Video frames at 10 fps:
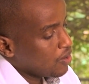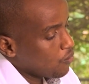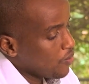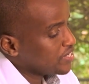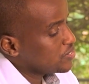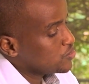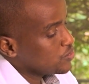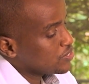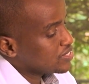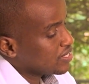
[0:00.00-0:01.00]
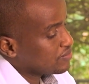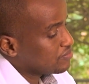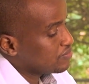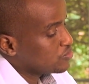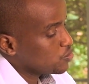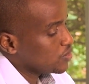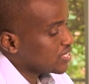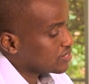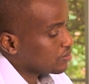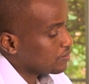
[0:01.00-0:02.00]
Where did you see yourself 2
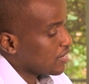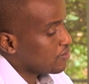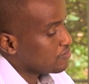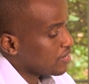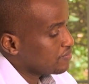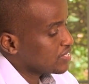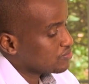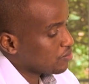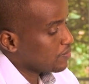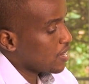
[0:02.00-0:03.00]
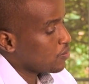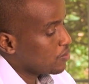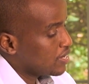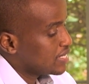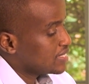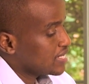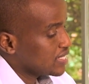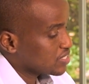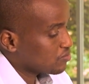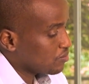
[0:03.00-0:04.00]
years from now, 5 years from now, 10
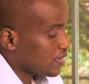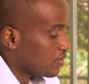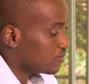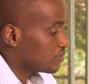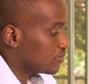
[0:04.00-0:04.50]
years from now?